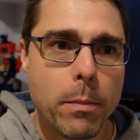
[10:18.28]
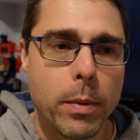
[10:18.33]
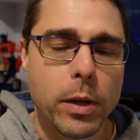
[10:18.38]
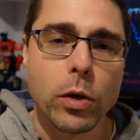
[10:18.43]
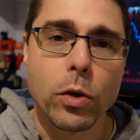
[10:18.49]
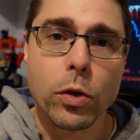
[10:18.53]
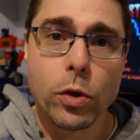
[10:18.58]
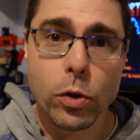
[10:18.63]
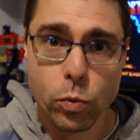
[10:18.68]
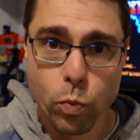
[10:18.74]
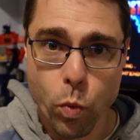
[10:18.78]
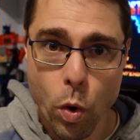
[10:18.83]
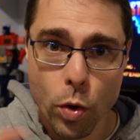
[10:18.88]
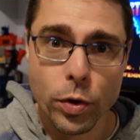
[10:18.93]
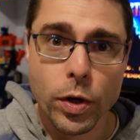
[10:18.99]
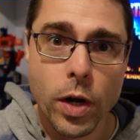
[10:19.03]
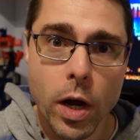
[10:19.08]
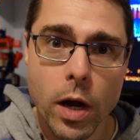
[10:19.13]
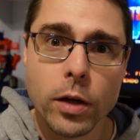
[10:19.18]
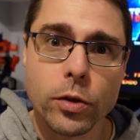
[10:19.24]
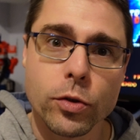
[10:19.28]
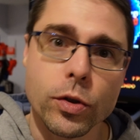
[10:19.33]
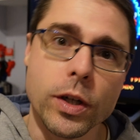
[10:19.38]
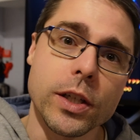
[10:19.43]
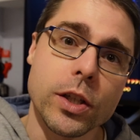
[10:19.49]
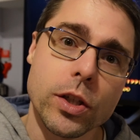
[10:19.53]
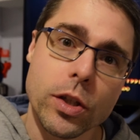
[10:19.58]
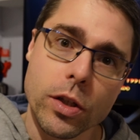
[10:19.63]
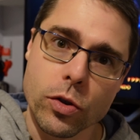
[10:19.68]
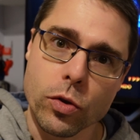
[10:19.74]
But you can use one
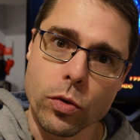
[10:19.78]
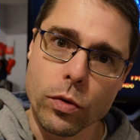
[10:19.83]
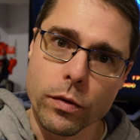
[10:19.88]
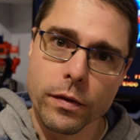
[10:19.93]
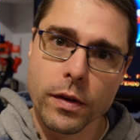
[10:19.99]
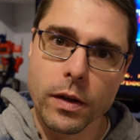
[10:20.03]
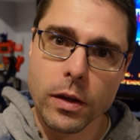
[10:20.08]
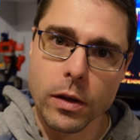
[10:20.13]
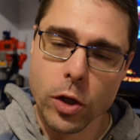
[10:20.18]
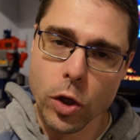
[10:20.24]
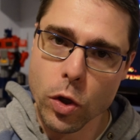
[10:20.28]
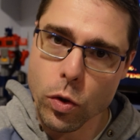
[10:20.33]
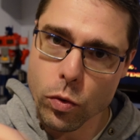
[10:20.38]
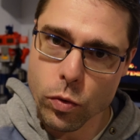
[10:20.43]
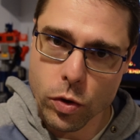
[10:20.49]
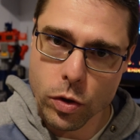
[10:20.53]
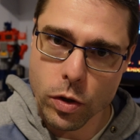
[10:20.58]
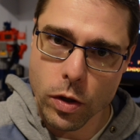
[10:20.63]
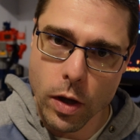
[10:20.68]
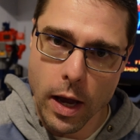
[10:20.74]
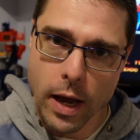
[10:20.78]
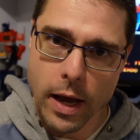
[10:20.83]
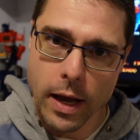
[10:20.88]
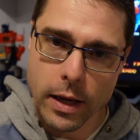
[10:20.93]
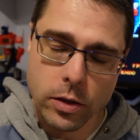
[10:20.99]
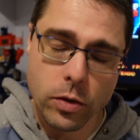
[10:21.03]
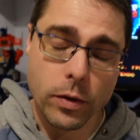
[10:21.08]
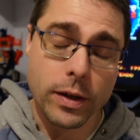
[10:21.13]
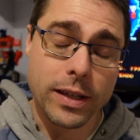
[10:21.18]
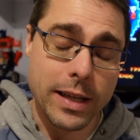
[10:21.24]
cartridge to sort of
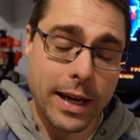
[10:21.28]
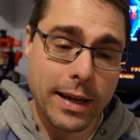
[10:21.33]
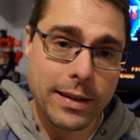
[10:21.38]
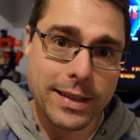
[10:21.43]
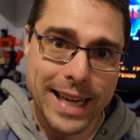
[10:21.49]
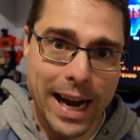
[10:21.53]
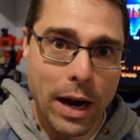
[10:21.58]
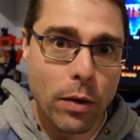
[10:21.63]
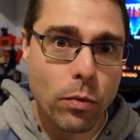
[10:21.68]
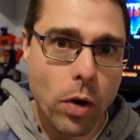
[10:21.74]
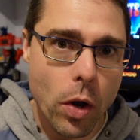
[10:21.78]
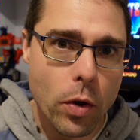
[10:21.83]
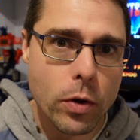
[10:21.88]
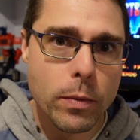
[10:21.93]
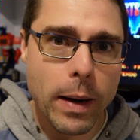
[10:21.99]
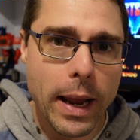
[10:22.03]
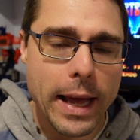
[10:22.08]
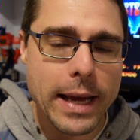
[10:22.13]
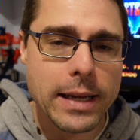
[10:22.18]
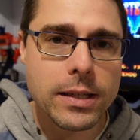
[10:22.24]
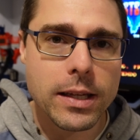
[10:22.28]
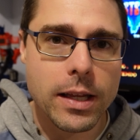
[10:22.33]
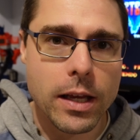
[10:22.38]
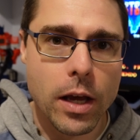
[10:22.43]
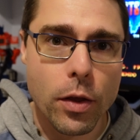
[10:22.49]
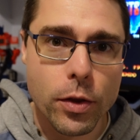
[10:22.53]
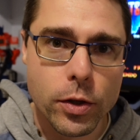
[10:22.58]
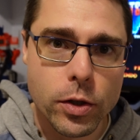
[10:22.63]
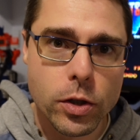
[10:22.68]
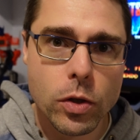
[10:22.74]
download play to
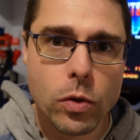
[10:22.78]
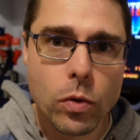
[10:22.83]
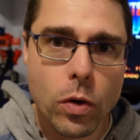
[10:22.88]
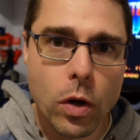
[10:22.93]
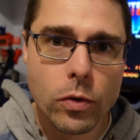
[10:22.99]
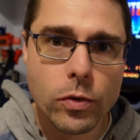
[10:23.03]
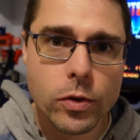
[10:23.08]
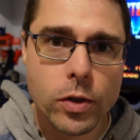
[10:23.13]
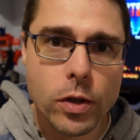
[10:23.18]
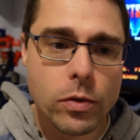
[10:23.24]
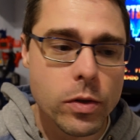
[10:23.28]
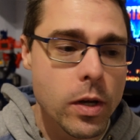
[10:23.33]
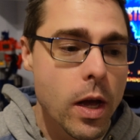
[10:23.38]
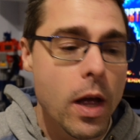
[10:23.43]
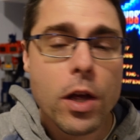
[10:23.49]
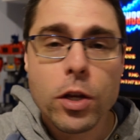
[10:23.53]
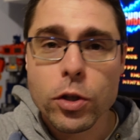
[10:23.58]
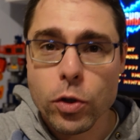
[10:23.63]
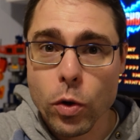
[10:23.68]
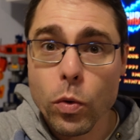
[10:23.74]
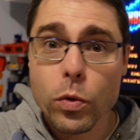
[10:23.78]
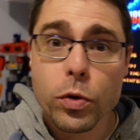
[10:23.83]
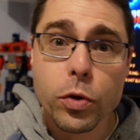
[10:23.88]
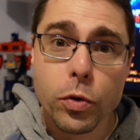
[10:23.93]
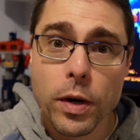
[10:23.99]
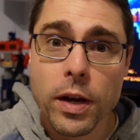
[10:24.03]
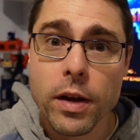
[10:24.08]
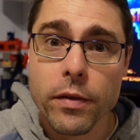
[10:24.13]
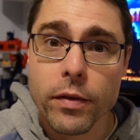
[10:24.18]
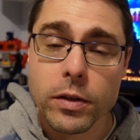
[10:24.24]
the other two consoles. So all
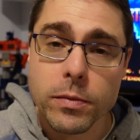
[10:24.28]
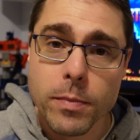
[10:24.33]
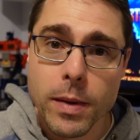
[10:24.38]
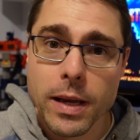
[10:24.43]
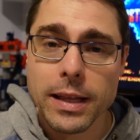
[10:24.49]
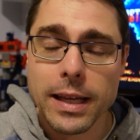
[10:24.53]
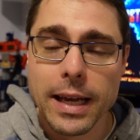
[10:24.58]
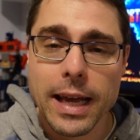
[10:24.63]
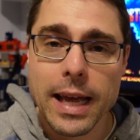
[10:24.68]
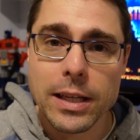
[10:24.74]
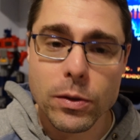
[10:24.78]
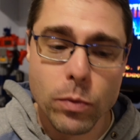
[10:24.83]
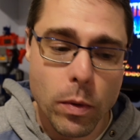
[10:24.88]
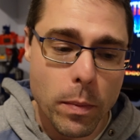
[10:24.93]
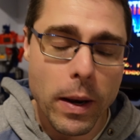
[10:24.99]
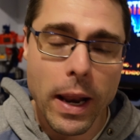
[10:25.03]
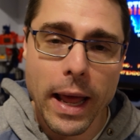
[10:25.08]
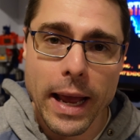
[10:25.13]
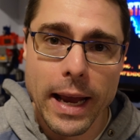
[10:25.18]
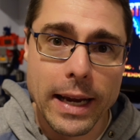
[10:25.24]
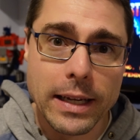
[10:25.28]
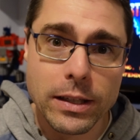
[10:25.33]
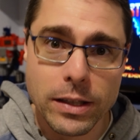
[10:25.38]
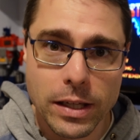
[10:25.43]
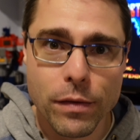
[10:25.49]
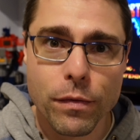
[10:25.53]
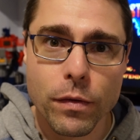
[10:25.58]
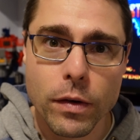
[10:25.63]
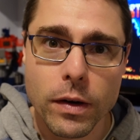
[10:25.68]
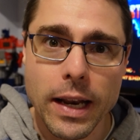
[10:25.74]
three of us, me and the kids, were playing as
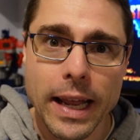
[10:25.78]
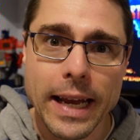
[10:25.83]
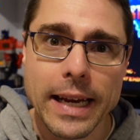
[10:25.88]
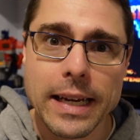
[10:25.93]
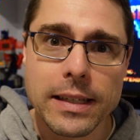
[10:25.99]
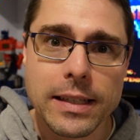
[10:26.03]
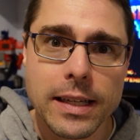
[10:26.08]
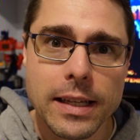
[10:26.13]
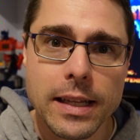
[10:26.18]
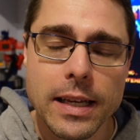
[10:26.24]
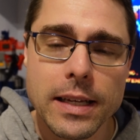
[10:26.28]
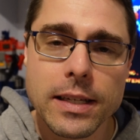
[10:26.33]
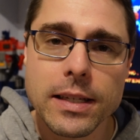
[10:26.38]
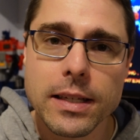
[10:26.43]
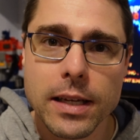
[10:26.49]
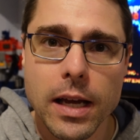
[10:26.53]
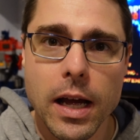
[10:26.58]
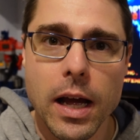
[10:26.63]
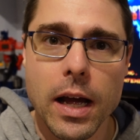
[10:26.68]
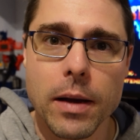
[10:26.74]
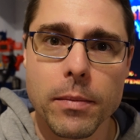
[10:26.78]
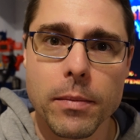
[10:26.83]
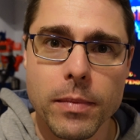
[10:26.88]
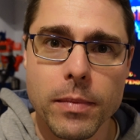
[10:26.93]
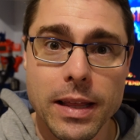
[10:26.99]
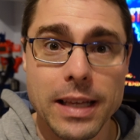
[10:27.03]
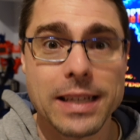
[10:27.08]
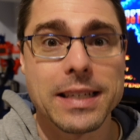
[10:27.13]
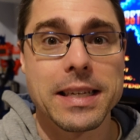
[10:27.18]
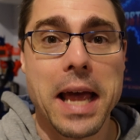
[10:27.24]
different links in this
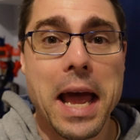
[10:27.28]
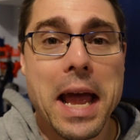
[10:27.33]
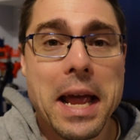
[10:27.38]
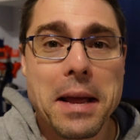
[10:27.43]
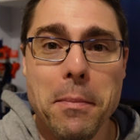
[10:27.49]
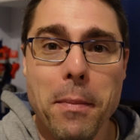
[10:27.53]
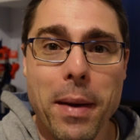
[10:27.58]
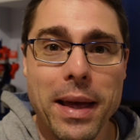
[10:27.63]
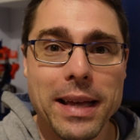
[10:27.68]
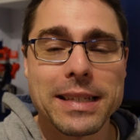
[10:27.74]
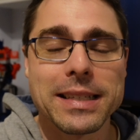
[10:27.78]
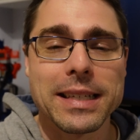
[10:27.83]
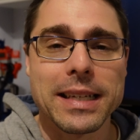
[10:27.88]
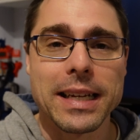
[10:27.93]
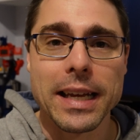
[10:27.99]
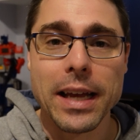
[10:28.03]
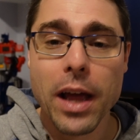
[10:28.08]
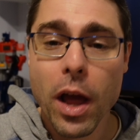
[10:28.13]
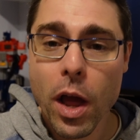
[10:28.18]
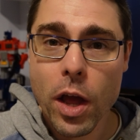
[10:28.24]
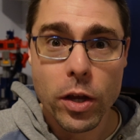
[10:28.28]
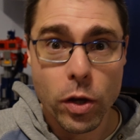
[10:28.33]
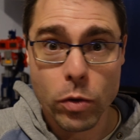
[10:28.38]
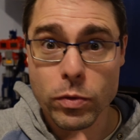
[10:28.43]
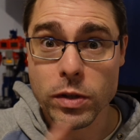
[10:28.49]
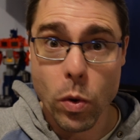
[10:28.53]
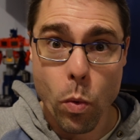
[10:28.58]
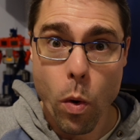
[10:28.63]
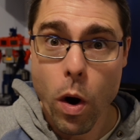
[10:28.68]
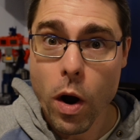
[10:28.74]
this game, basically
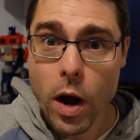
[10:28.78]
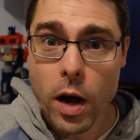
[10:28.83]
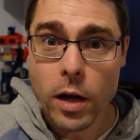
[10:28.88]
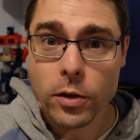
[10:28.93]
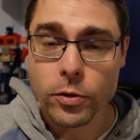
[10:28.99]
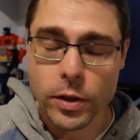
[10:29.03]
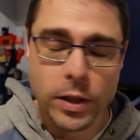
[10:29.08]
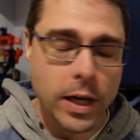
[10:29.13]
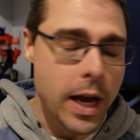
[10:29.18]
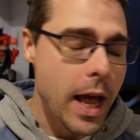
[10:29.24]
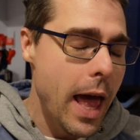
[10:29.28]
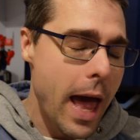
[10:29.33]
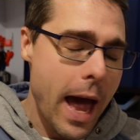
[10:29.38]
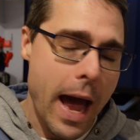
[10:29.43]
using one cartridge.